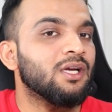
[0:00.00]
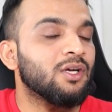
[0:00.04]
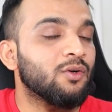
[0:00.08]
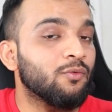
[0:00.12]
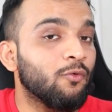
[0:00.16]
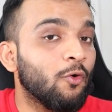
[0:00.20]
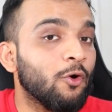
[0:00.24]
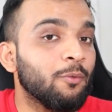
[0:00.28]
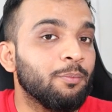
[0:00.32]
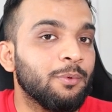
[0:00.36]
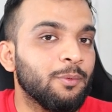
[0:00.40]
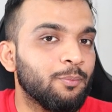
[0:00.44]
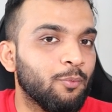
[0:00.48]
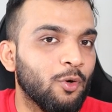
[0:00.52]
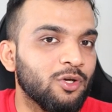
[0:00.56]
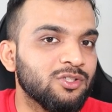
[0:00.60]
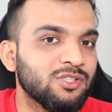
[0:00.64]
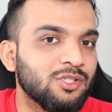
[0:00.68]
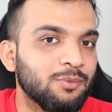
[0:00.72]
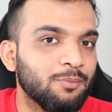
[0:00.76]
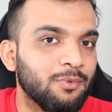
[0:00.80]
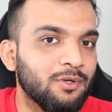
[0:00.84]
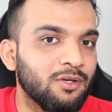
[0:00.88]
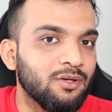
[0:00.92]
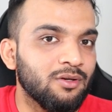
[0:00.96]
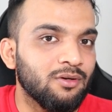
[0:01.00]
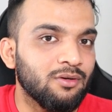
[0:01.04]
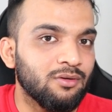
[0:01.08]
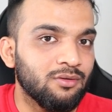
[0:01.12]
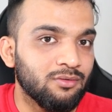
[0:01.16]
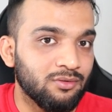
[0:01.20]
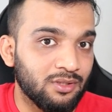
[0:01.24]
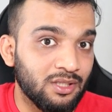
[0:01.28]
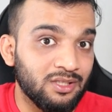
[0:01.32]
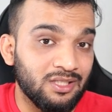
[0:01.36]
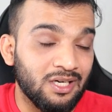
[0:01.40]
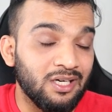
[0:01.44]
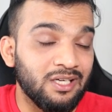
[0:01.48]
it won't be possible.
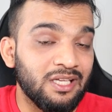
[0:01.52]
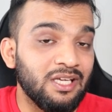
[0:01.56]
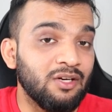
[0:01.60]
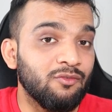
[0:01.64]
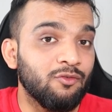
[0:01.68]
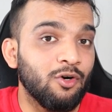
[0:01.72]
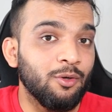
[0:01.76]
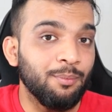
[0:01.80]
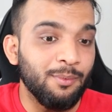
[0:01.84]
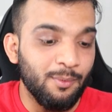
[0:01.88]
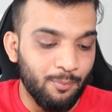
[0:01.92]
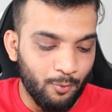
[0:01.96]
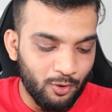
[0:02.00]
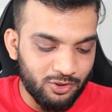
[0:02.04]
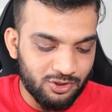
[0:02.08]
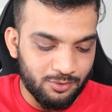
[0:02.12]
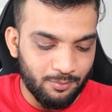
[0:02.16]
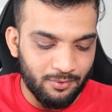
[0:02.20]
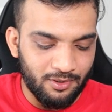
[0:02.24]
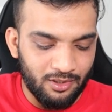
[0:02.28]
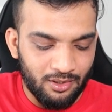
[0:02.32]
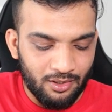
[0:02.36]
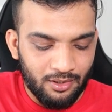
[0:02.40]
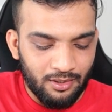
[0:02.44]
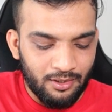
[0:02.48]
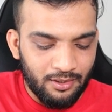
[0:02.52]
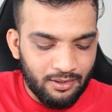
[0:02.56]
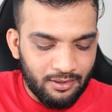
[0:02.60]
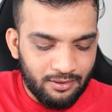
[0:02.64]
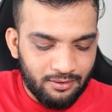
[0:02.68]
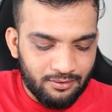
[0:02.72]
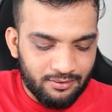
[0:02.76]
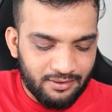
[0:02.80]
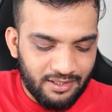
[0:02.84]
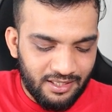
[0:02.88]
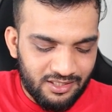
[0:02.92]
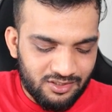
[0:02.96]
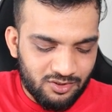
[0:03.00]
The 13 won't be possible.
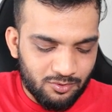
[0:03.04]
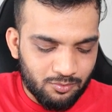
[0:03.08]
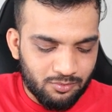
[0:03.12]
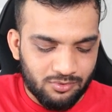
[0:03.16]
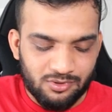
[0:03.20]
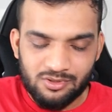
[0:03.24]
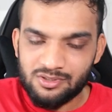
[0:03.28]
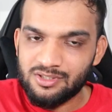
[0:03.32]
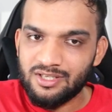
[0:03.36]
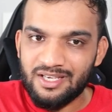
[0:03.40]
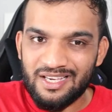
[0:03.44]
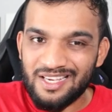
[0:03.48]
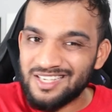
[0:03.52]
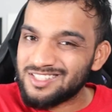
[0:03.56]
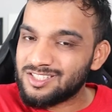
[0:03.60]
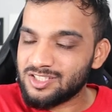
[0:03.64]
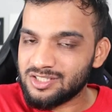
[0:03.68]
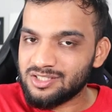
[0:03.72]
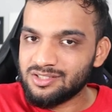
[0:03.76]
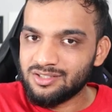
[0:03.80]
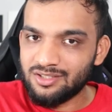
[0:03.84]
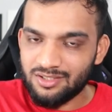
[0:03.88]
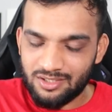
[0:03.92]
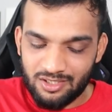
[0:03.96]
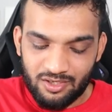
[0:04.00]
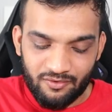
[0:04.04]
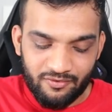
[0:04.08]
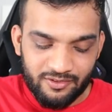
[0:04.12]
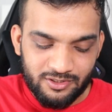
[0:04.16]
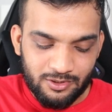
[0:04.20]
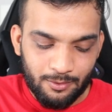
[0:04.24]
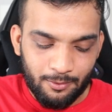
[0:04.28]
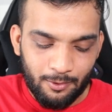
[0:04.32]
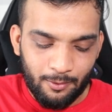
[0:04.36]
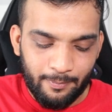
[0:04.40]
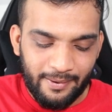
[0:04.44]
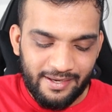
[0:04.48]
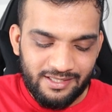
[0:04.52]
This is
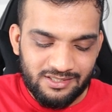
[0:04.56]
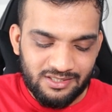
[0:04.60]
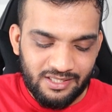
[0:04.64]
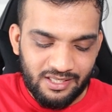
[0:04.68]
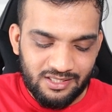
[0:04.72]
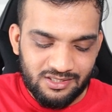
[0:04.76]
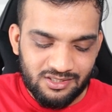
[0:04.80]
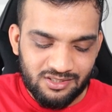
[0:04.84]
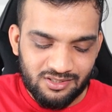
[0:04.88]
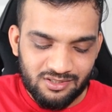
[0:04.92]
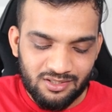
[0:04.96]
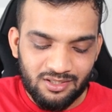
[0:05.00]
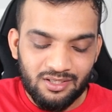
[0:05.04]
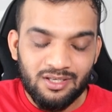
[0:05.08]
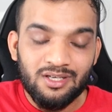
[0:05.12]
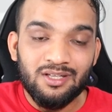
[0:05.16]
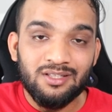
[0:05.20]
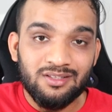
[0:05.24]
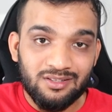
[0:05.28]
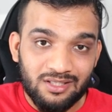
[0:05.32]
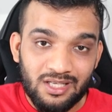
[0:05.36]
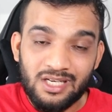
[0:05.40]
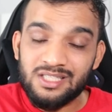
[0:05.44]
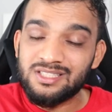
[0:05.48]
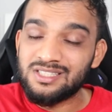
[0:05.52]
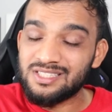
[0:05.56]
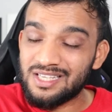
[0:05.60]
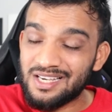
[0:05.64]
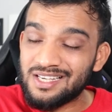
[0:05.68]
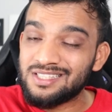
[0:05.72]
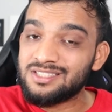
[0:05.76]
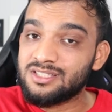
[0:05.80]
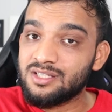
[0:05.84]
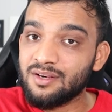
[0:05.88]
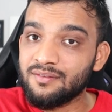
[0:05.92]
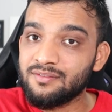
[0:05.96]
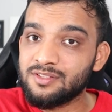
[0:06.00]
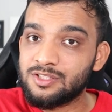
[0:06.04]
divisible by 6. This
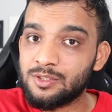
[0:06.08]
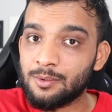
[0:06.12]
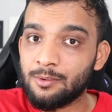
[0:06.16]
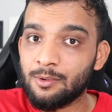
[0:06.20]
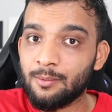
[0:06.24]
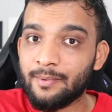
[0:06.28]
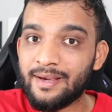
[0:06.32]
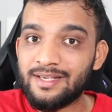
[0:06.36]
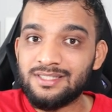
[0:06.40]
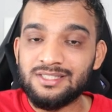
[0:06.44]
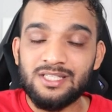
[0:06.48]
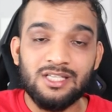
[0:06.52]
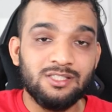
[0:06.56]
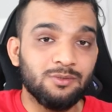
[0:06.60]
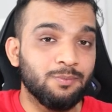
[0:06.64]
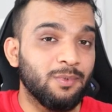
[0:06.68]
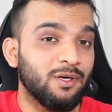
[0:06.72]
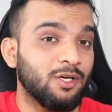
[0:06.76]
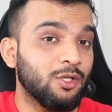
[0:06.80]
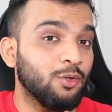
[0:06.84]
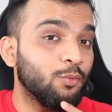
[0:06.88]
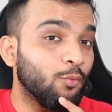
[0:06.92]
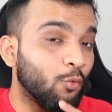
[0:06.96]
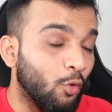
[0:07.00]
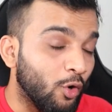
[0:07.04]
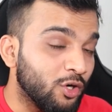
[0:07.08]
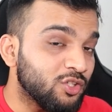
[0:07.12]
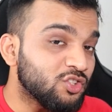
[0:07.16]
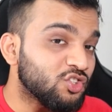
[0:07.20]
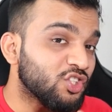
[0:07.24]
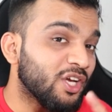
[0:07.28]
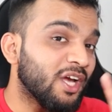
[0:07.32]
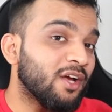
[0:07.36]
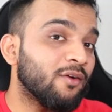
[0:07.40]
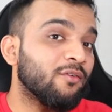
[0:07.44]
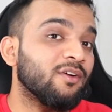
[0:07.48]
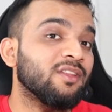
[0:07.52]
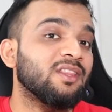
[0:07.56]
is divisible by 6, but you won't
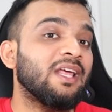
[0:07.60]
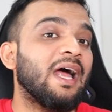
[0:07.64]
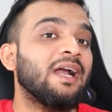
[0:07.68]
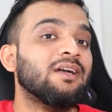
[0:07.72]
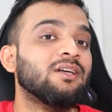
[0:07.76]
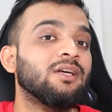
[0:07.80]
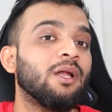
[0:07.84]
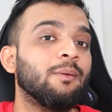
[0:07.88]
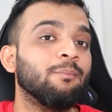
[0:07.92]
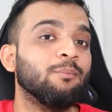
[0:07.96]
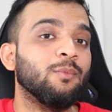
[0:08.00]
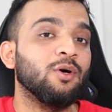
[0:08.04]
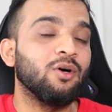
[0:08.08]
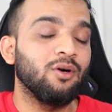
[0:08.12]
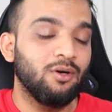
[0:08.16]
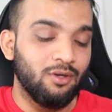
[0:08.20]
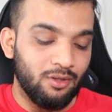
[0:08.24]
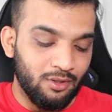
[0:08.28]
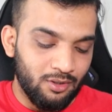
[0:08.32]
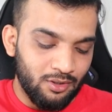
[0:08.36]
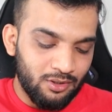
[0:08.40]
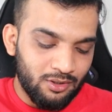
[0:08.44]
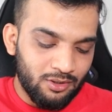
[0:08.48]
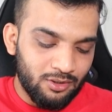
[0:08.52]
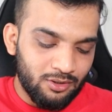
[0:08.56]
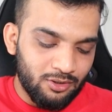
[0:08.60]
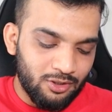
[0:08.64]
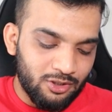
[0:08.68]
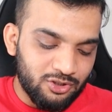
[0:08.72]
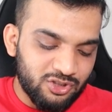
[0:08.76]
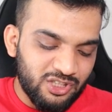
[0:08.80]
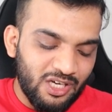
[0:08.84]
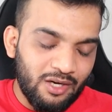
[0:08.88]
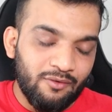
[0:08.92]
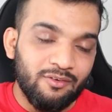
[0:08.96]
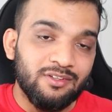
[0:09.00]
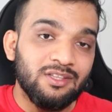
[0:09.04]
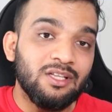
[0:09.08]
check with that number. You'll
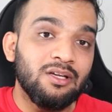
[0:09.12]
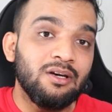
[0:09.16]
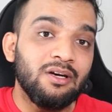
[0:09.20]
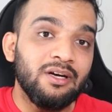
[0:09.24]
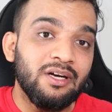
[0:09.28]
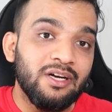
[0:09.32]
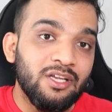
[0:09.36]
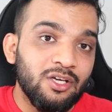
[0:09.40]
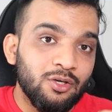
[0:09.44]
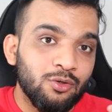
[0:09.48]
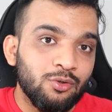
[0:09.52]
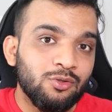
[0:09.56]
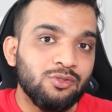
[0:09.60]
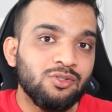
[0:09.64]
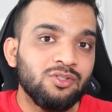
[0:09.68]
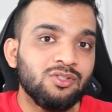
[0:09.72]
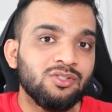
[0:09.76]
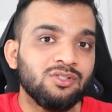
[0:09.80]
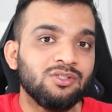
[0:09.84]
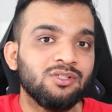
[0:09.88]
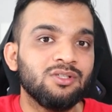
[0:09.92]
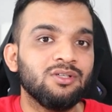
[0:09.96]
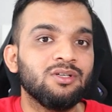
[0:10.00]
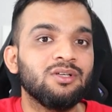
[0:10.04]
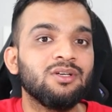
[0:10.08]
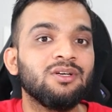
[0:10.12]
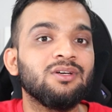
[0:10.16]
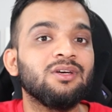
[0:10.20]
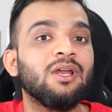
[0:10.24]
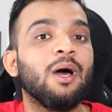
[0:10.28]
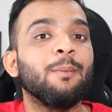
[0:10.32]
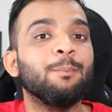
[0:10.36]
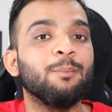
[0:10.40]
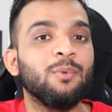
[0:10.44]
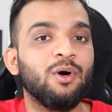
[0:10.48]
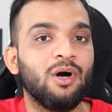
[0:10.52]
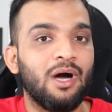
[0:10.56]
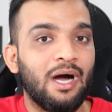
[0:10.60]
check with the reduced
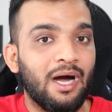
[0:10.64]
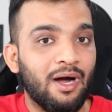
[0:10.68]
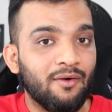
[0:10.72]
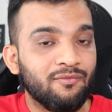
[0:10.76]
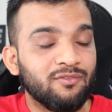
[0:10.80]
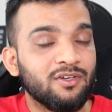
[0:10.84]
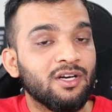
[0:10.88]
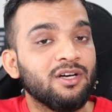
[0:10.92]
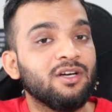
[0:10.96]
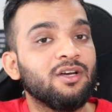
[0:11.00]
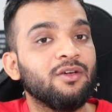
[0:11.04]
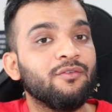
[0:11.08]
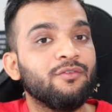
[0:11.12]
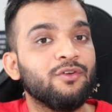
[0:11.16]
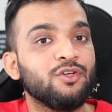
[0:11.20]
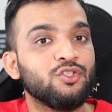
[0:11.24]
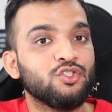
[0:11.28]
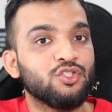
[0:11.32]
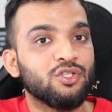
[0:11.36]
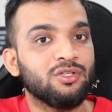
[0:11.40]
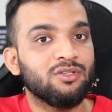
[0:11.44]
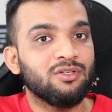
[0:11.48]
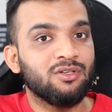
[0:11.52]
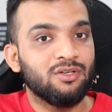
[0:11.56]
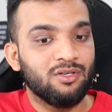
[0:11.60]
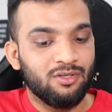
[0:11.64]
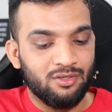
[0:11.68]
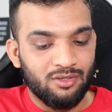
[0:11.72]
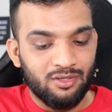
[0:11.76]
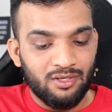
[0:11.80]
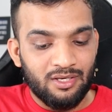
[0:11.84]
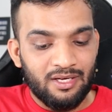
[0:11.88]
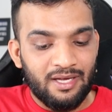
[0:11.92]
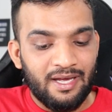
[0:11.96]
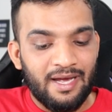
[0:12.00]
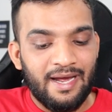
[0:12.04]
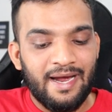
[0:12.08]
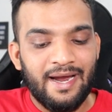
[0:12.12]
number after division.
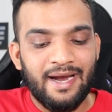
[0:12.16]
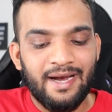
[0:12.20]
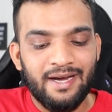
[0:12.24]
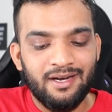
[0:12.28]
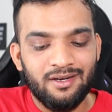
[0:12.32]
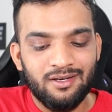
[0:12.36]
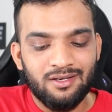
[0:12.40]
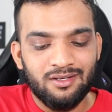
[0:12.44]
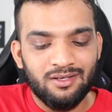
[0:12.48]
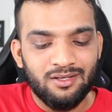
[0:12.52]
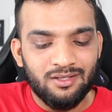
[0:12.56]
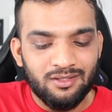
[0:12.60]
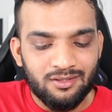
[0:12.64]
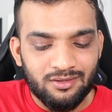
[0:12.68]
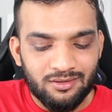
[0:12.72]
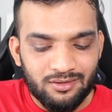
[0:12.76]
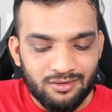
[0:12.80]
And